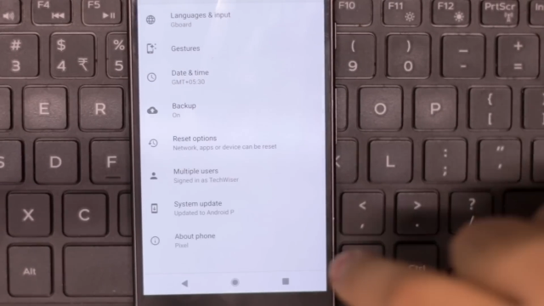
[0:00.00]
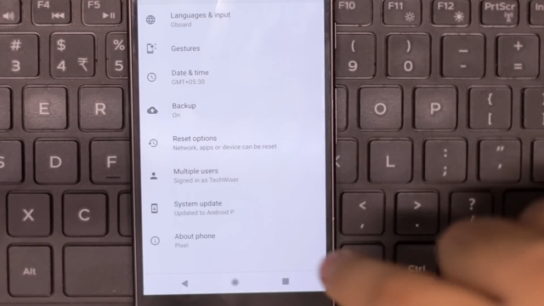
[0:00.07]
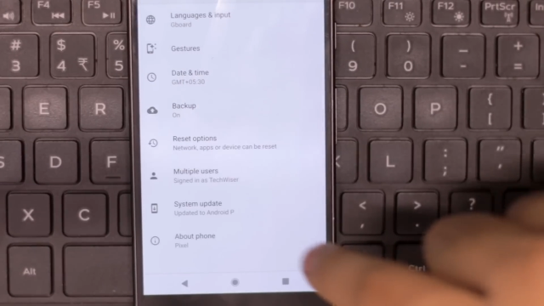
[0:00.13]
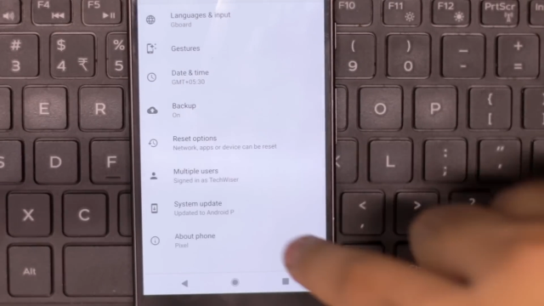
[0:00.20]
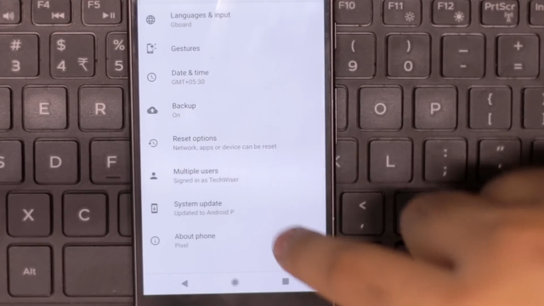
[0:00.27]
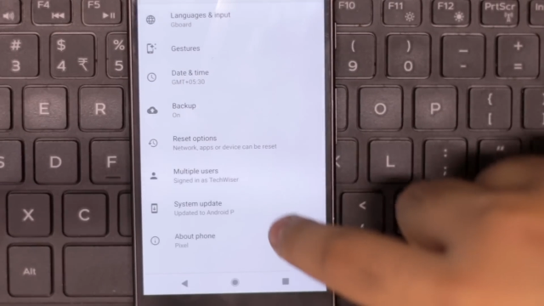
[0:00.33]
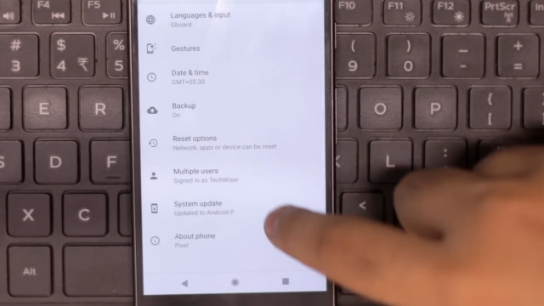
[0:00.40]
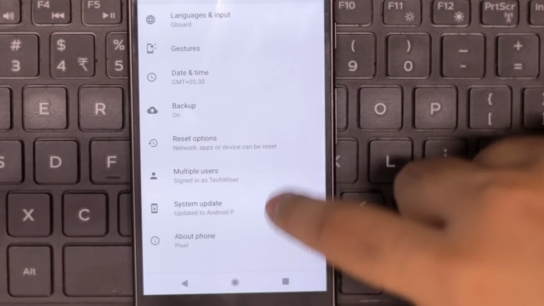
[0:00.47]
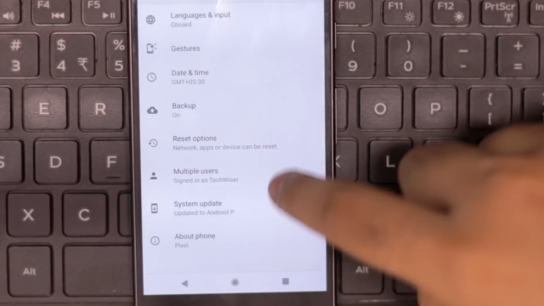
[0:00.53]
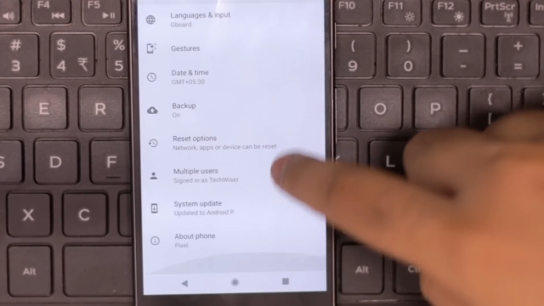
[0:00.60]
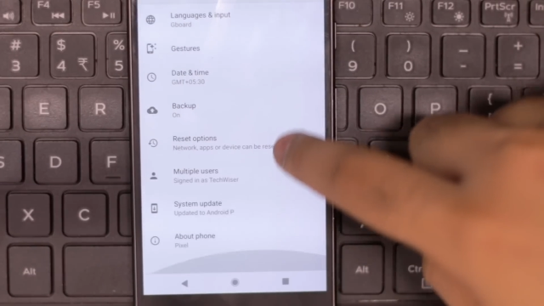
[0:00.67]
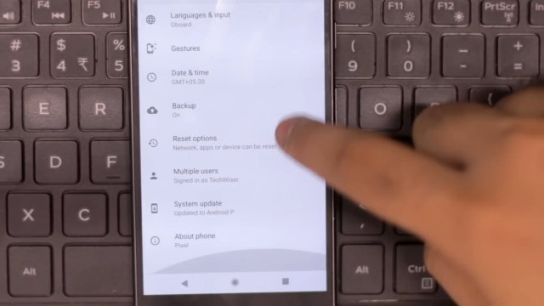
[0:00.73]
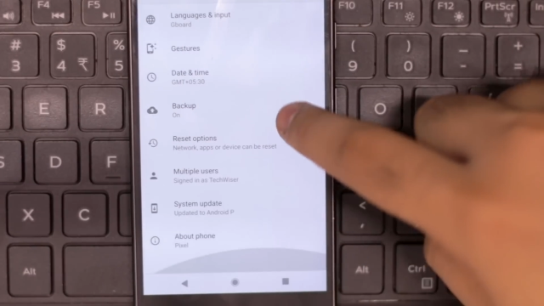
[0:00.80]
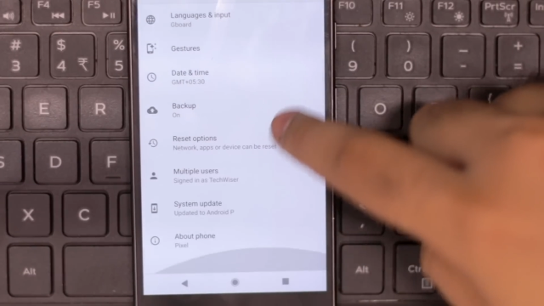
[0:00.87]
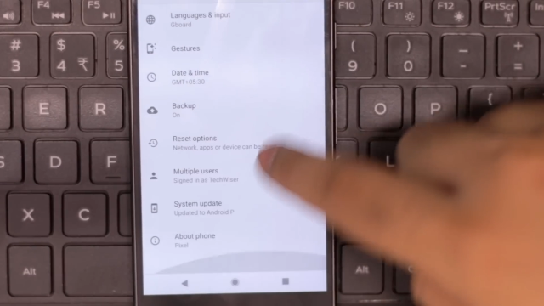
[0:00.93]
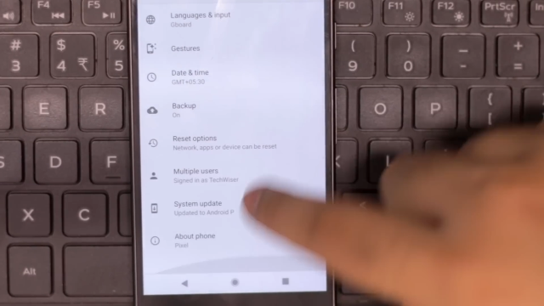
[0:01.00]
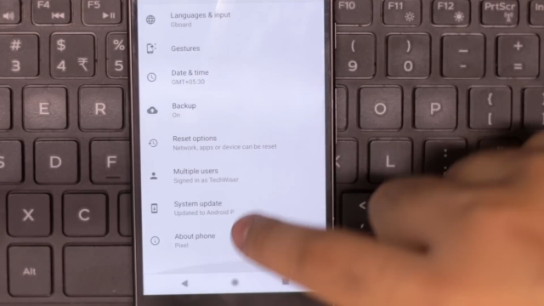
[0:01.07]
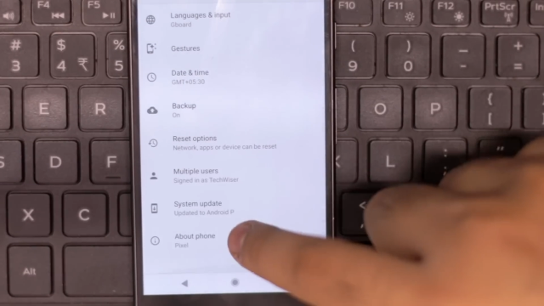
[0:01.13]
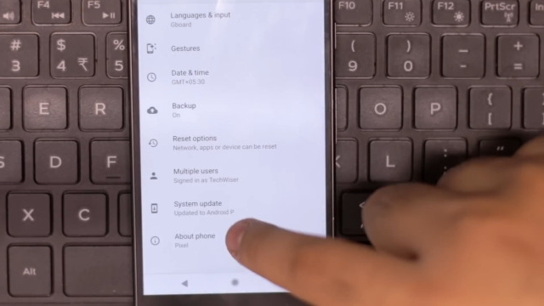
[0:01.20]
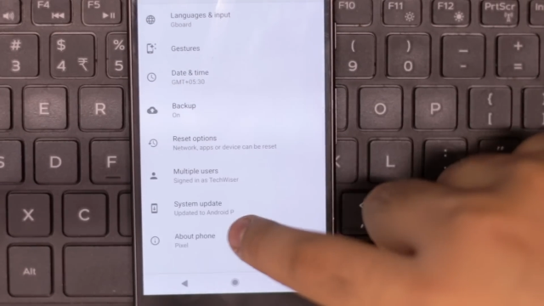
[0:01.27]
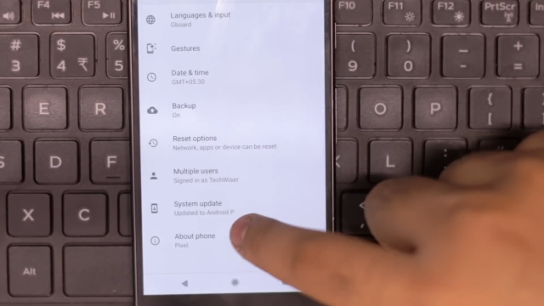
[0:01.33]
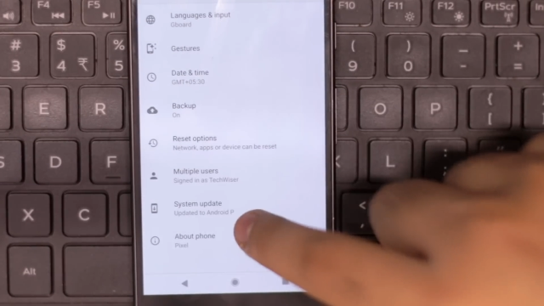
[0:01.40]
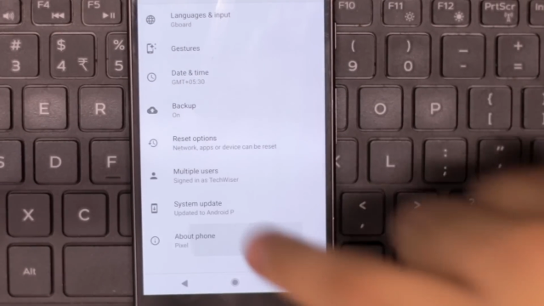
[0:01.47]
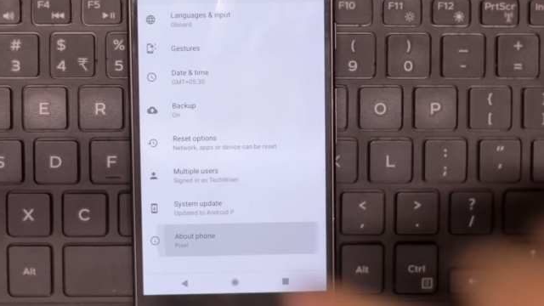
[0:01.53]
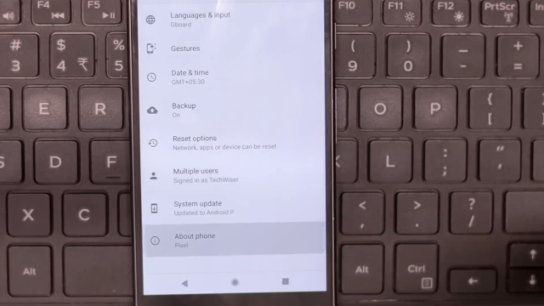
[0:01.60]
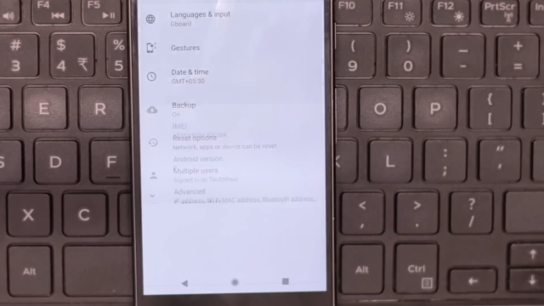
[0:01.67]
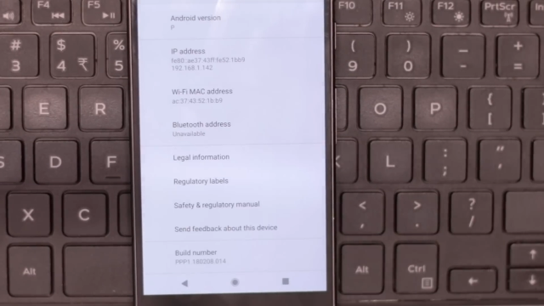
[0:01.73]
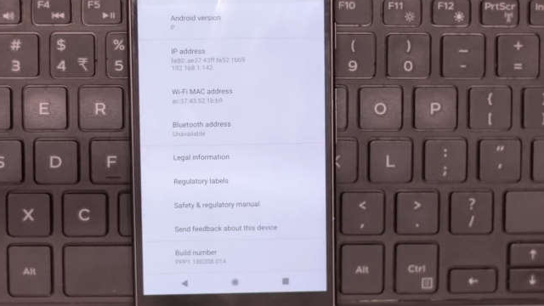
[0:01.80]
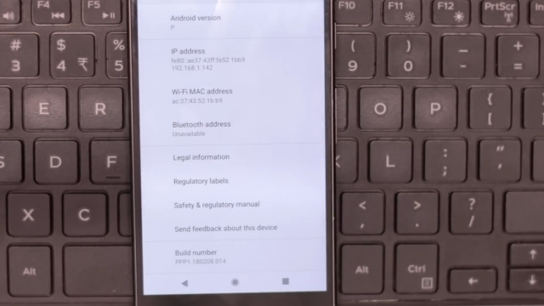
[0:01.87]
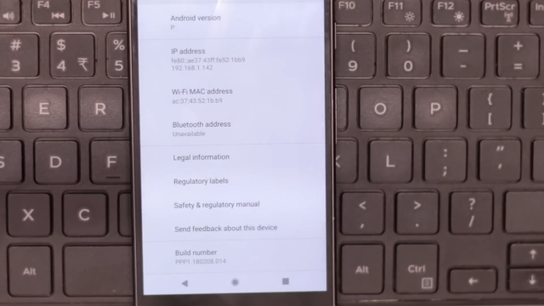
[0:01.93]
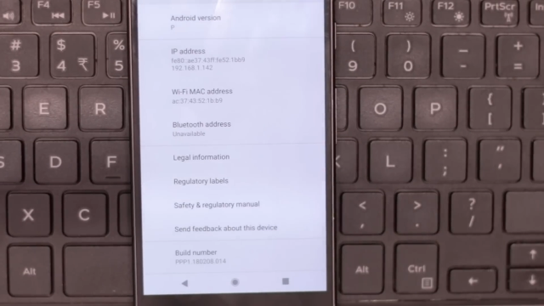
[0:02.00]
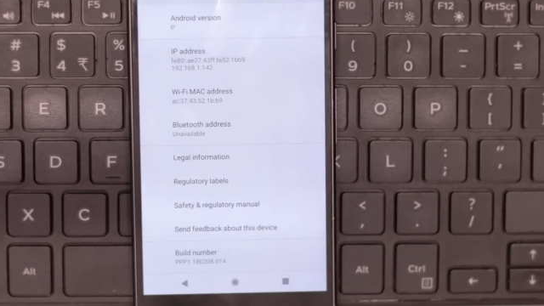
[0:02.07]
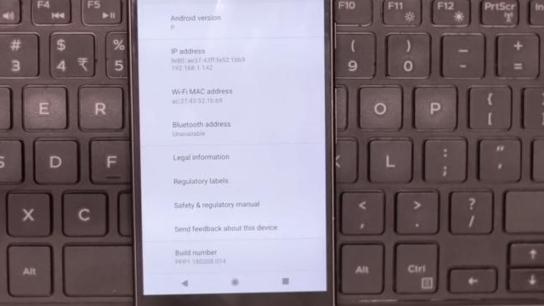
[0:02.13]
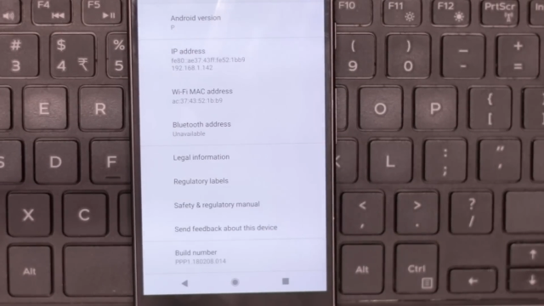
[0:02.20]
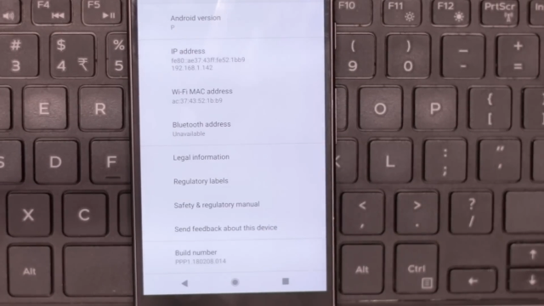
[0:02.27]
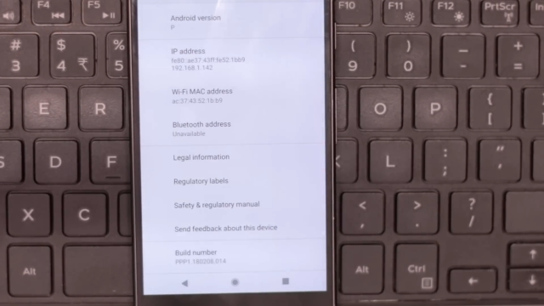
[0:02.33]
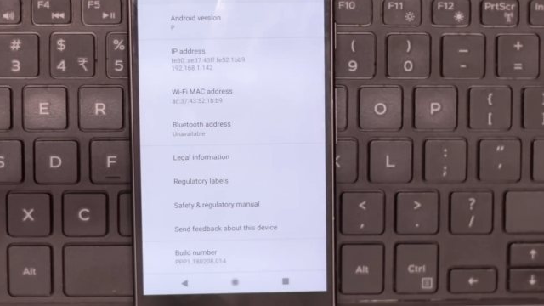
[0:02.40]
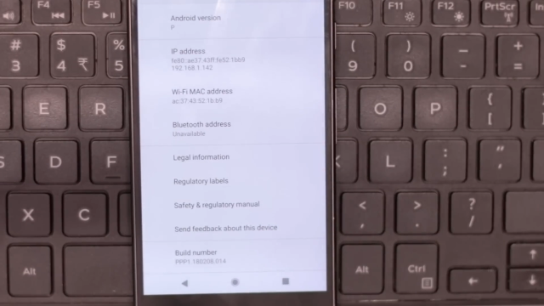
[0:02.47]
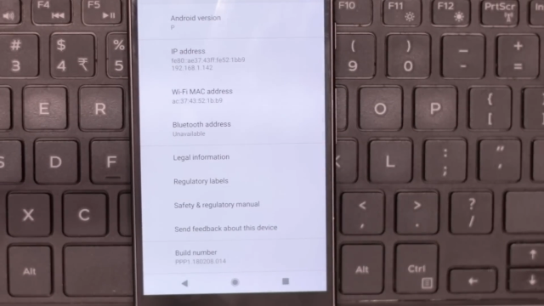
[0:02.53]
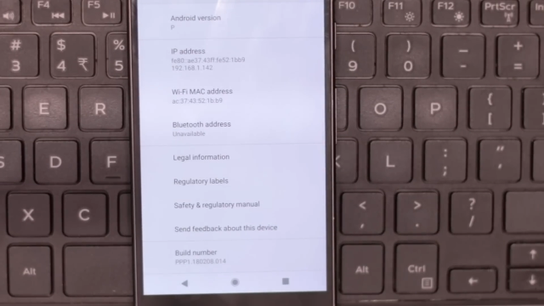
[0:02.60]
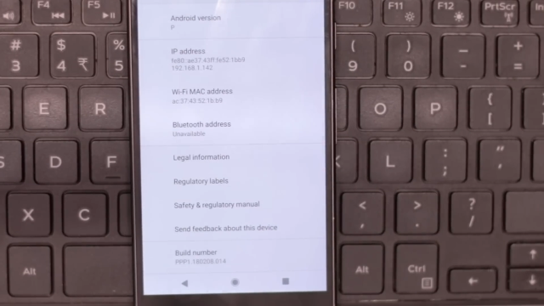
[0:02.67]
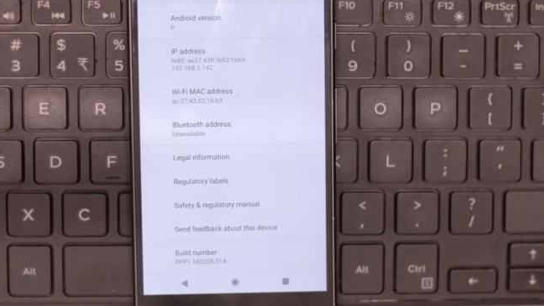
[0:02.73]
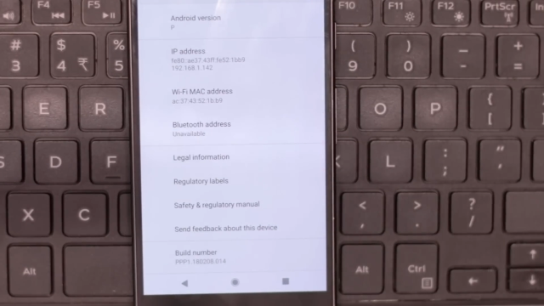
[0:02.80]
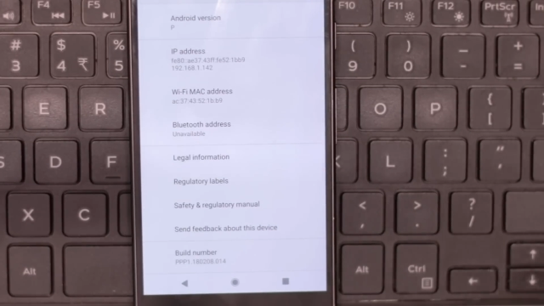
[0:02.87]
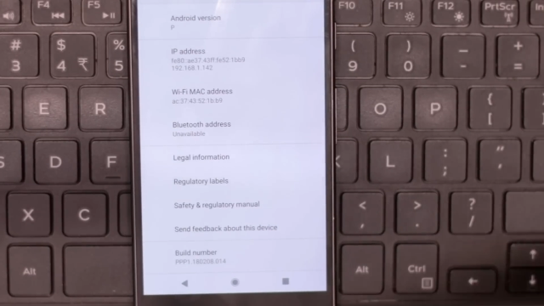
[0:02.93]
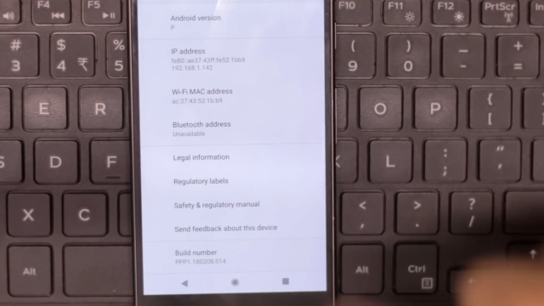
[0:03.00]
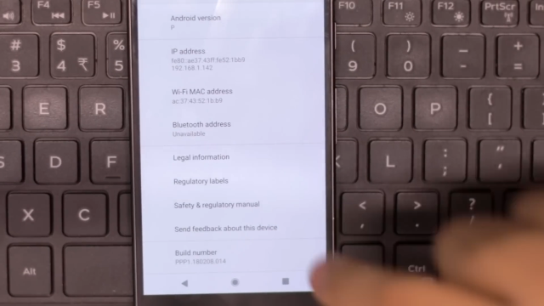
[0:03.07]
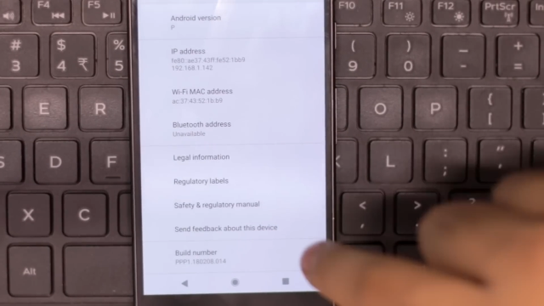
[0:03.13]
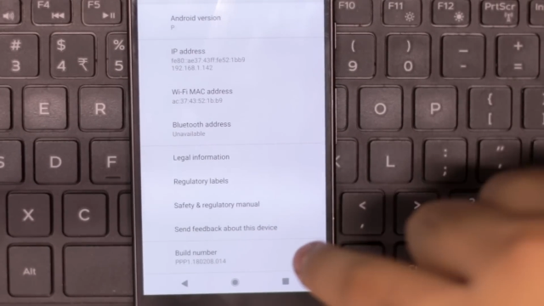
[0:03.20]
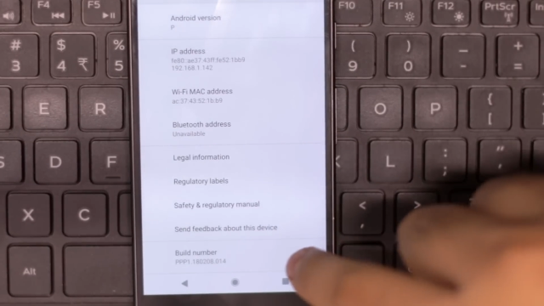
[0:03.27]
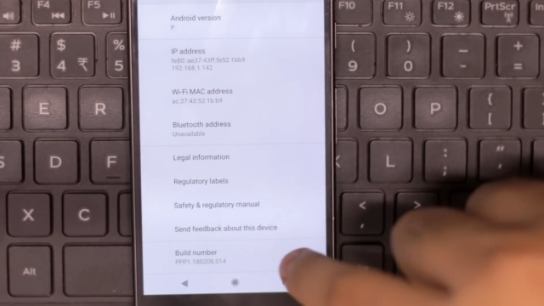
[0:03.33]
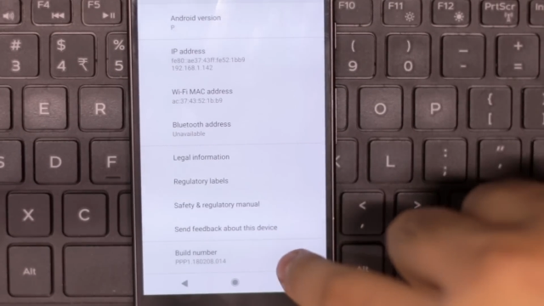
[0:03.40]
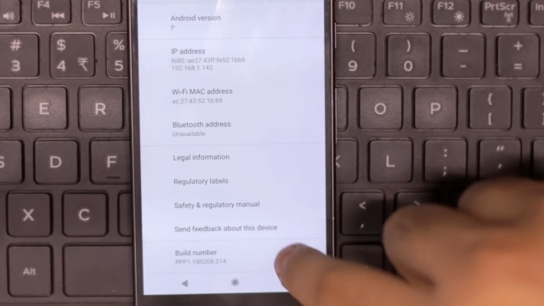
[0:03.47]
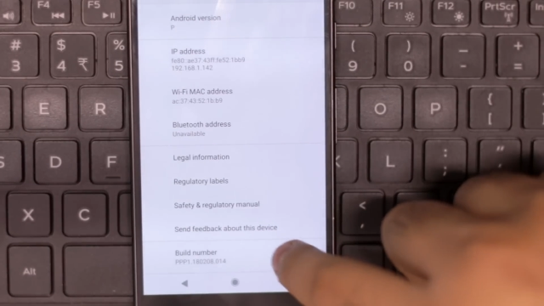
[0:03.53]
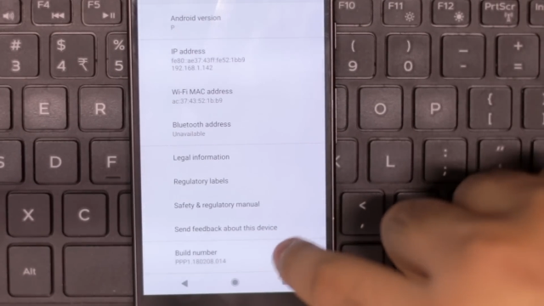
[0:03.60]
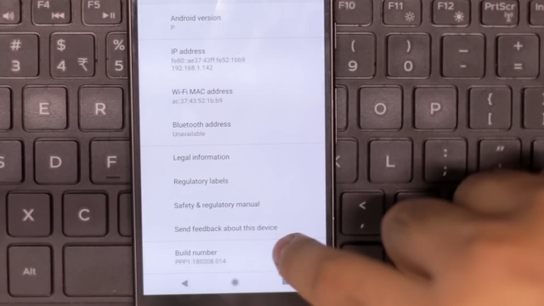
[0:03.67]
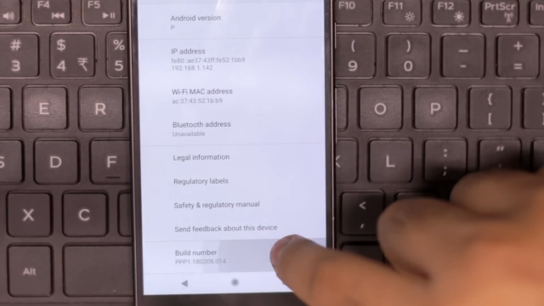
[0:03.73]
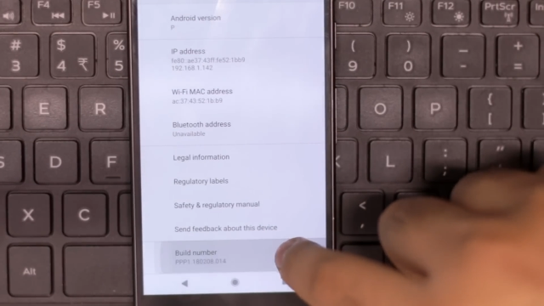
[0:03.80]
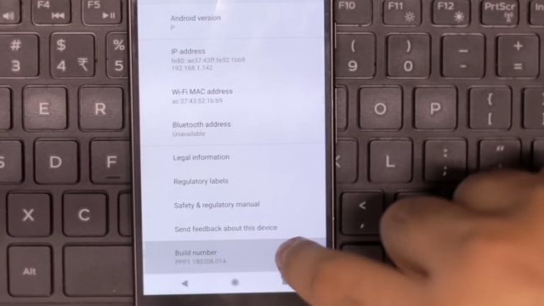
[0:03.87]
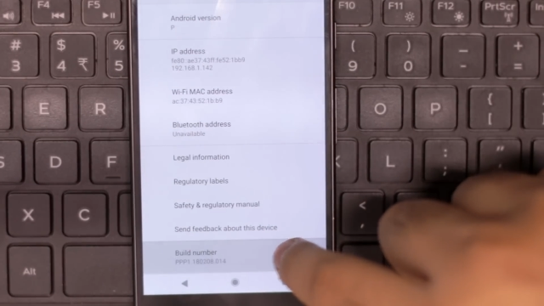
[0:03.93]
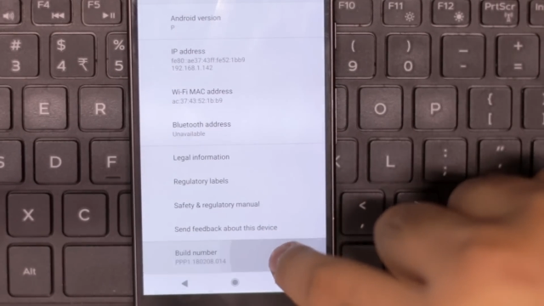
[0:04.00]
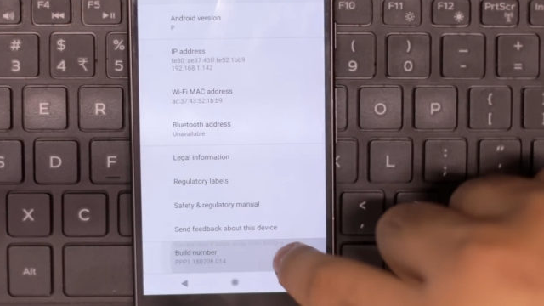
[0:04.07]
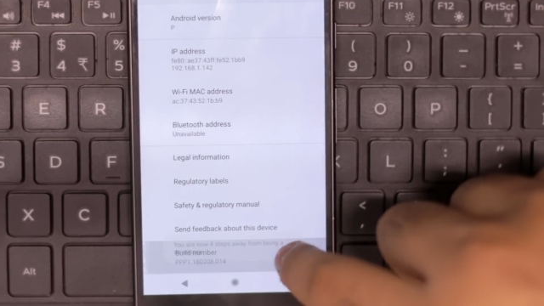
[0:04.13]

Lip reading: (no speaker visible)